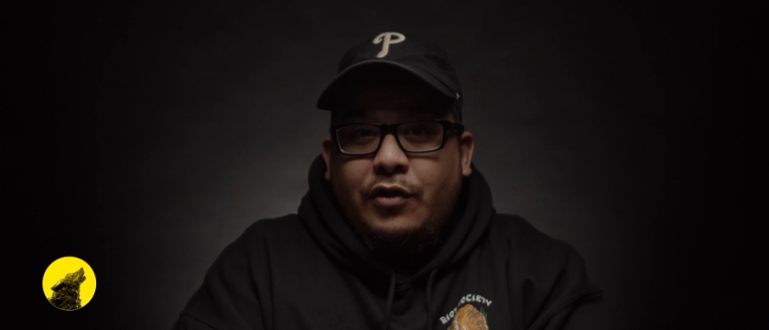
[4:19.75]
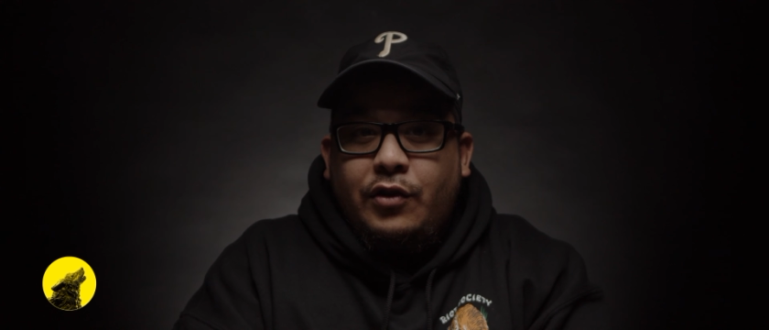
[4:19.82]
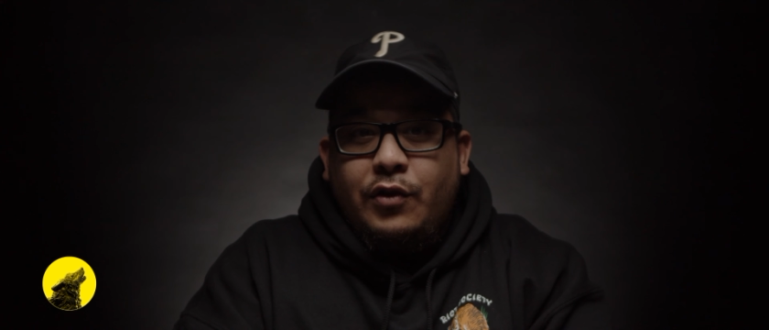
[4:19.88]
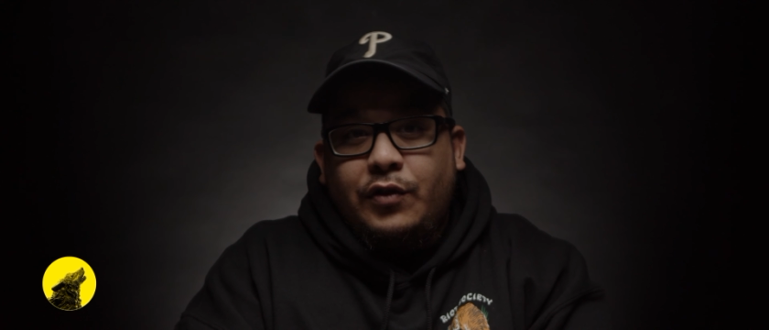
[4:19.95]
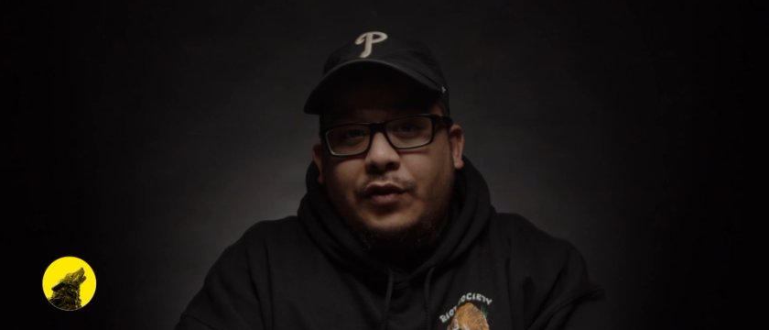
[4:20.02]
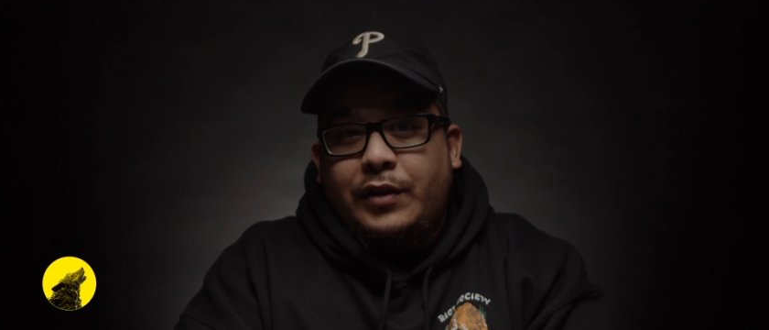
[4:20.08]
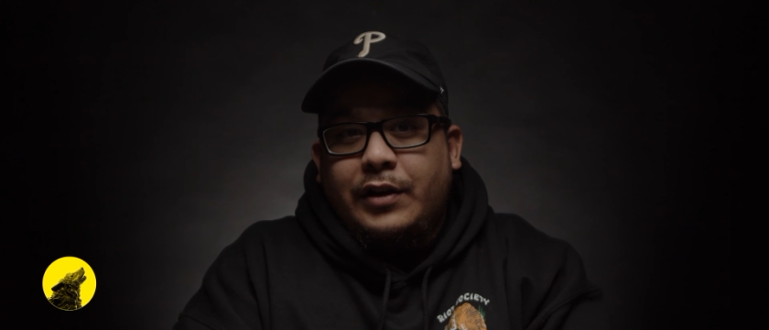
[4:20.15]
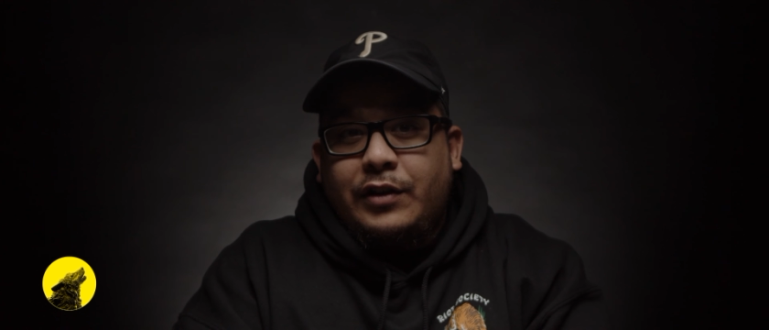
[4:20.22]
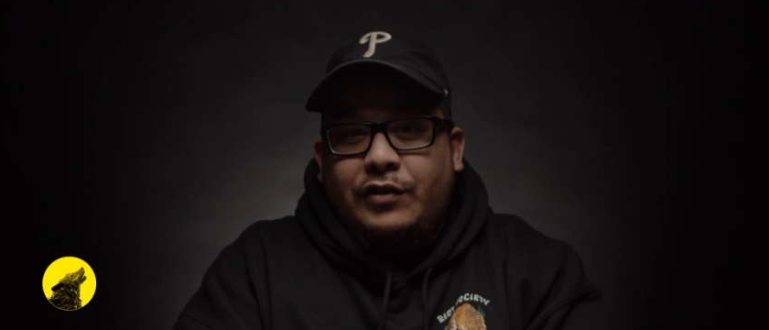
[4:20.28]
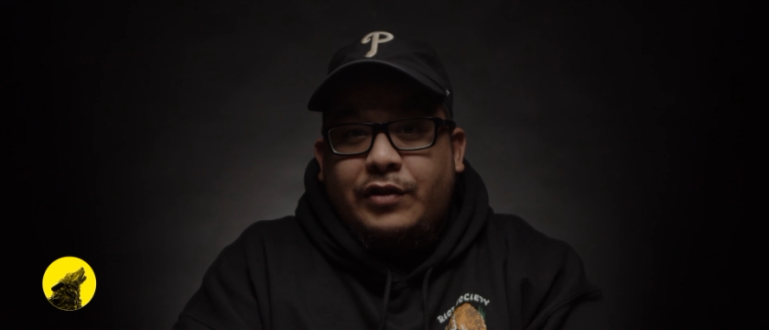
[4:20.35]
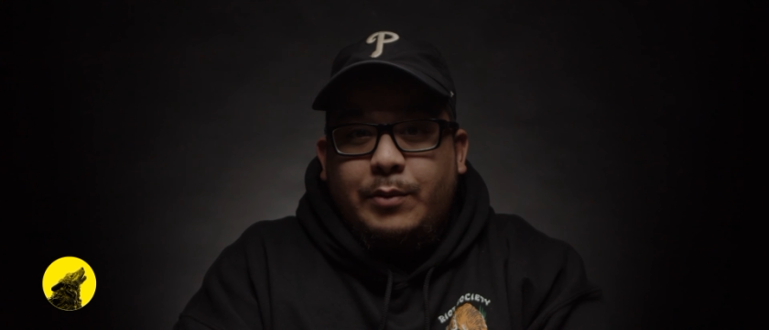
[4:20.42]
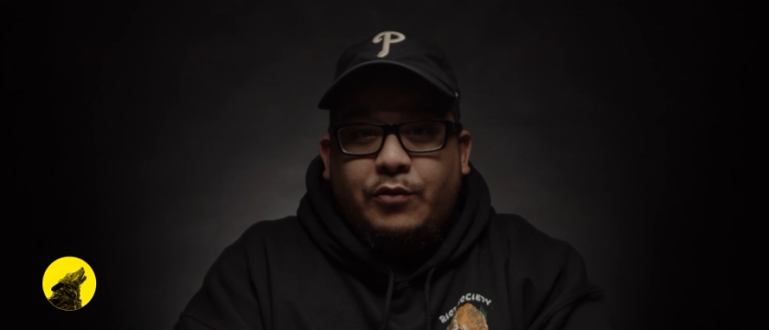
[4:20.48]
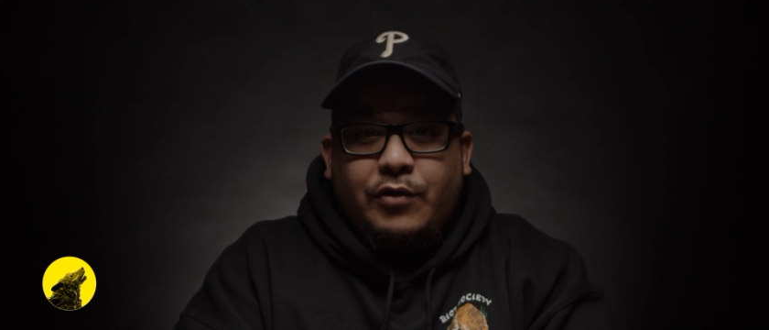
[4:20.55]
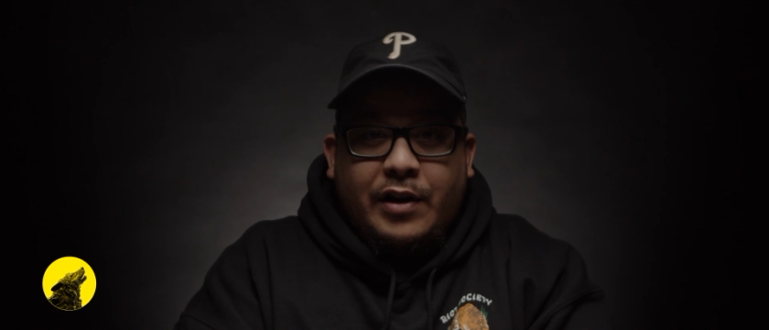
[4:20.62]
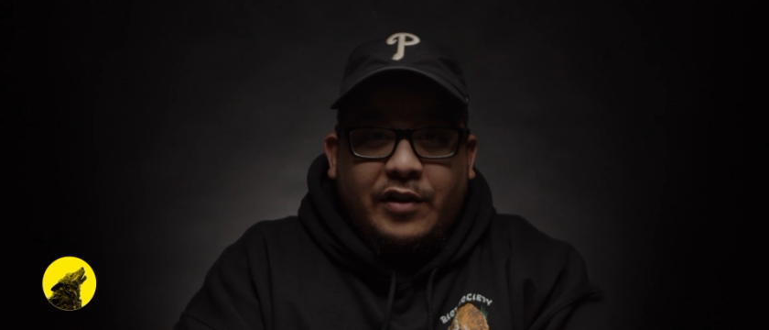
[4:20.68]
using a
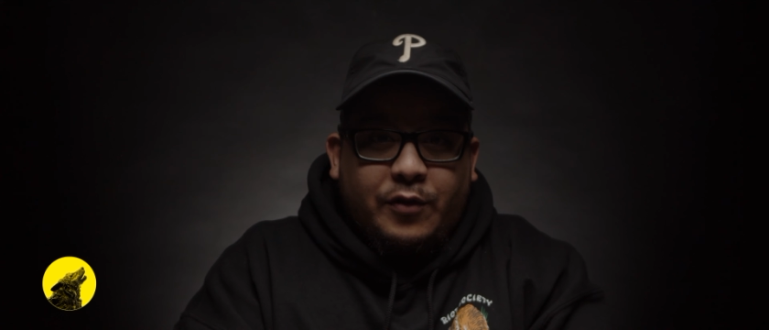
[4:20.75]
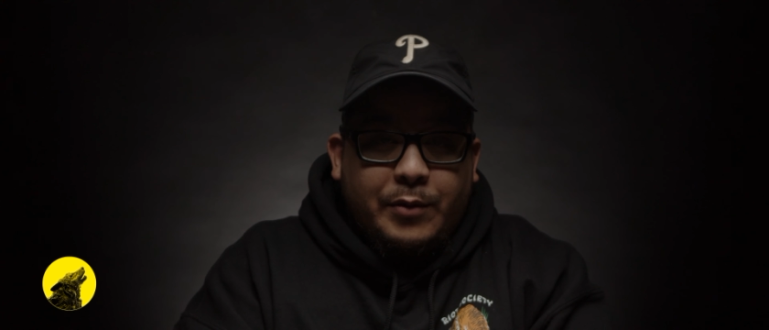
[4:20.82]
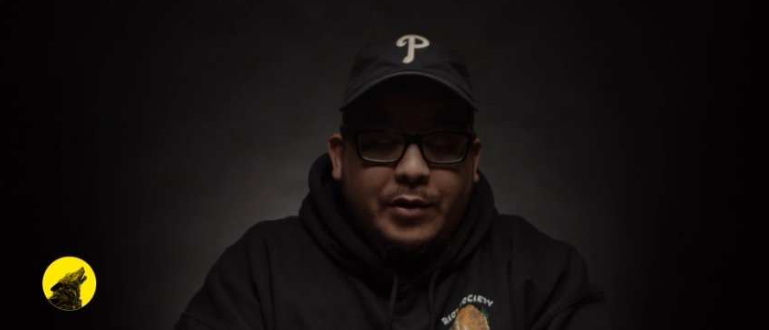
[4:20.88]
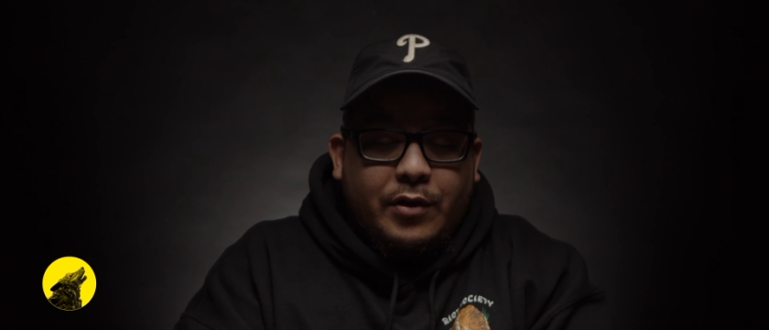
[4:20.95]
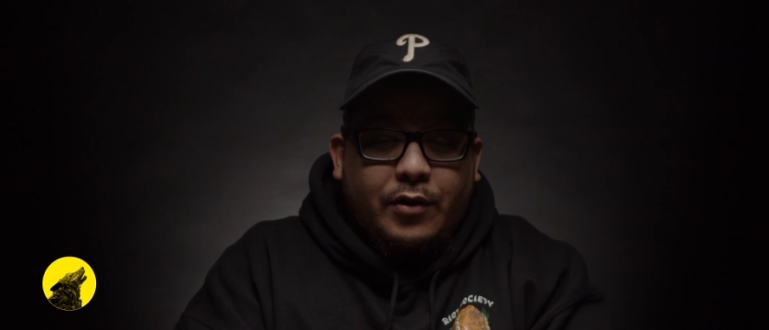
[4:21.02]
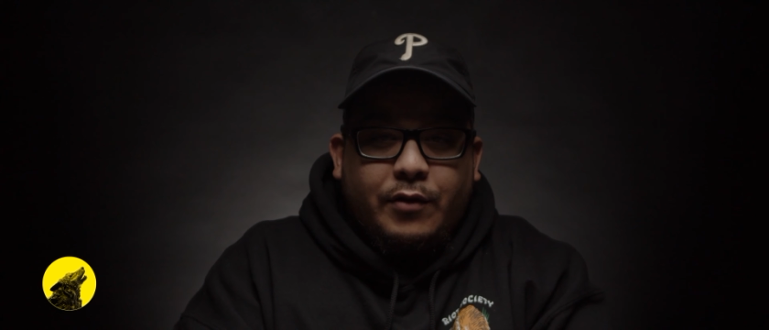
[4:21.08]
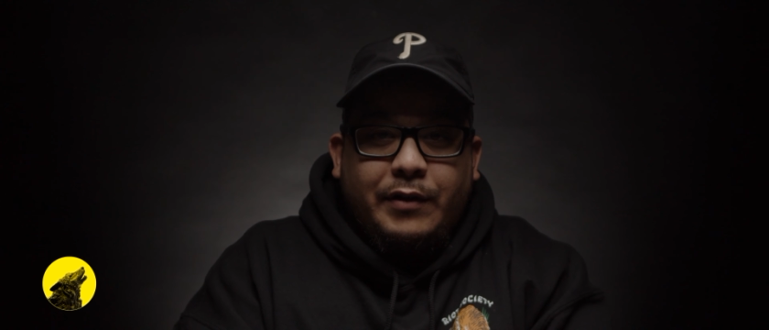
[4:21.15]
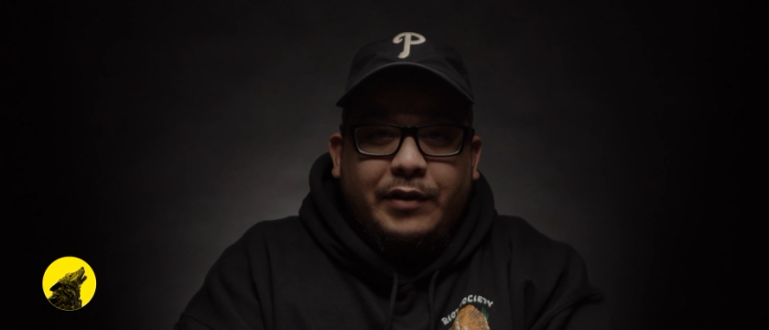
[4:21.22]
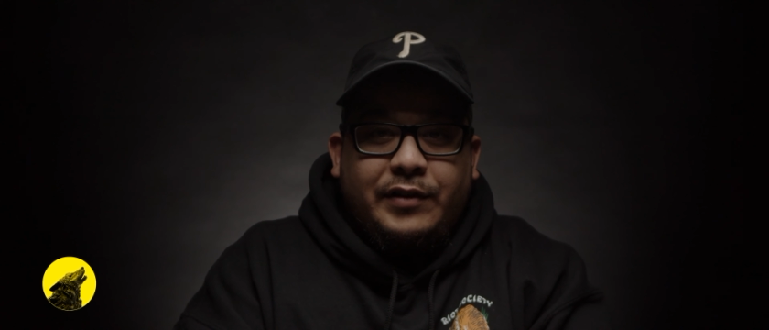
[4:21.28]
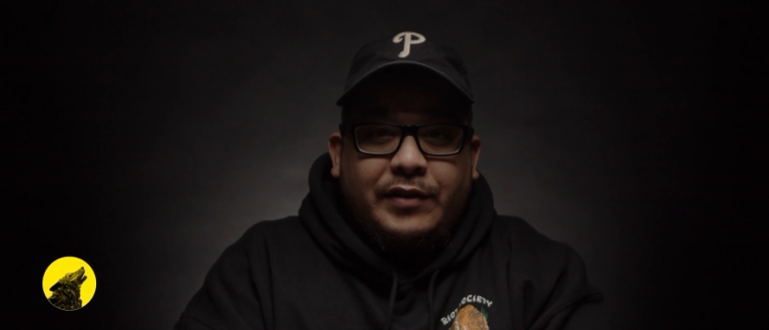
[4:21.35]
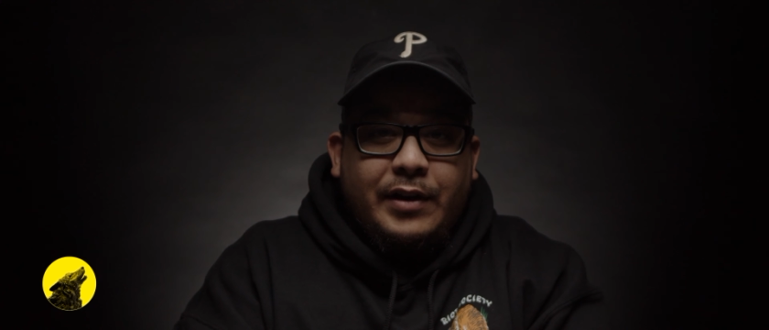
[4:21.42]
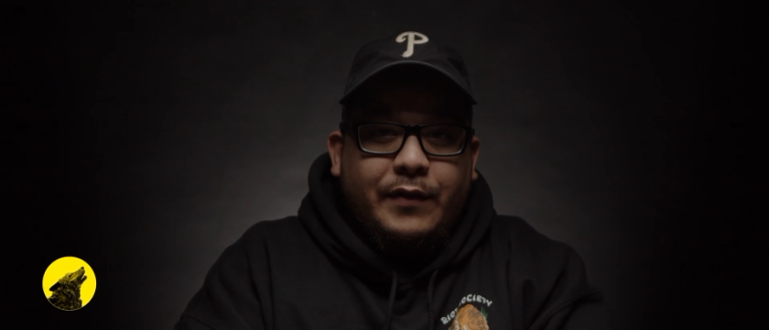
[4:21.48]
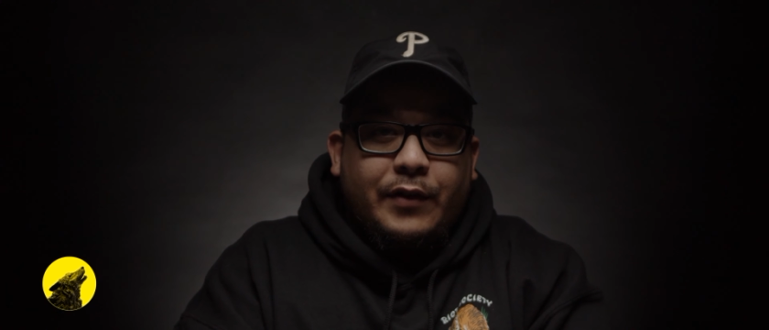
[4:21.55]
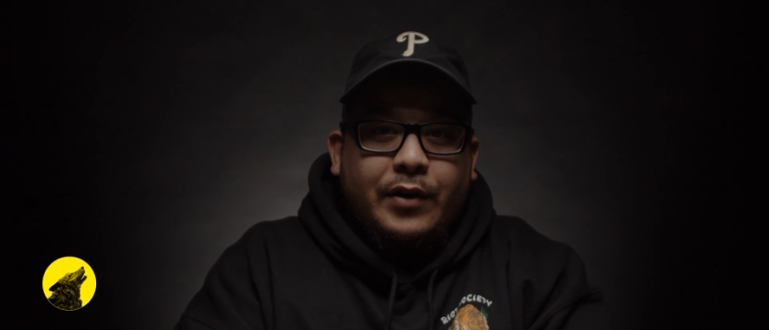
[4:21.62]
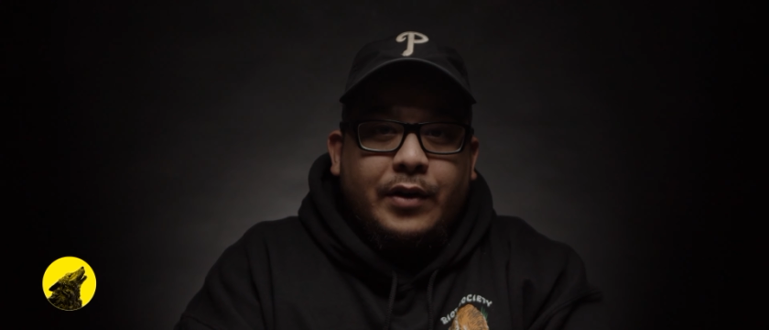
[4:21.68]
cheap transmitter or
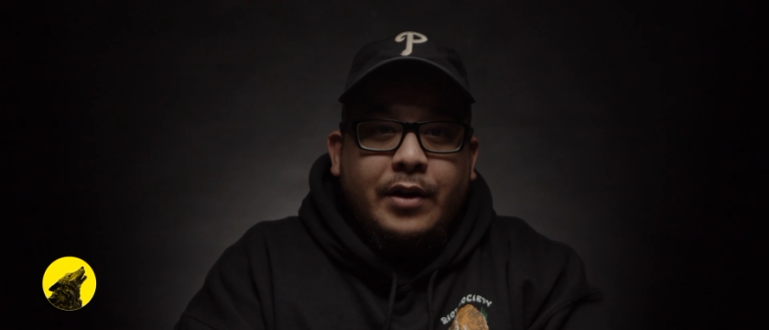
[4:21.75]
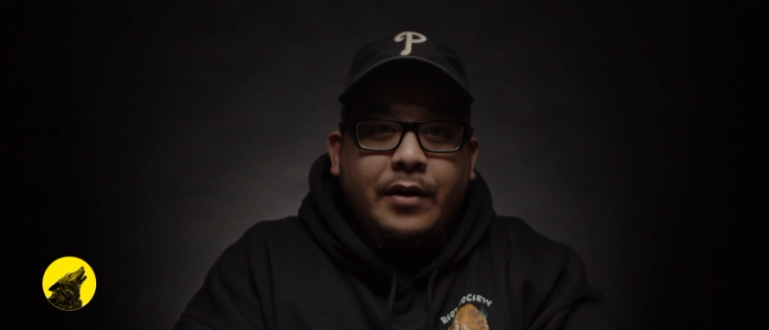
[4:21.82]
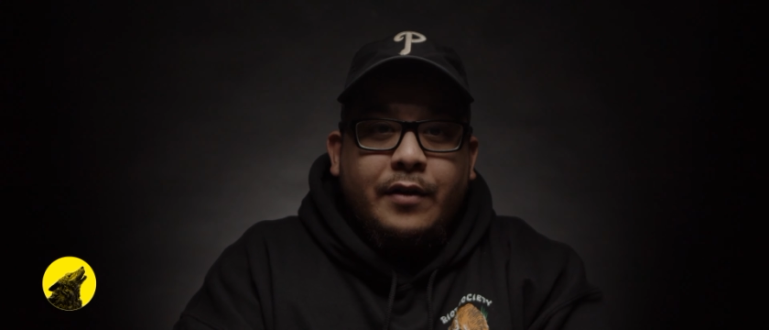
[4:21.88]
receiver.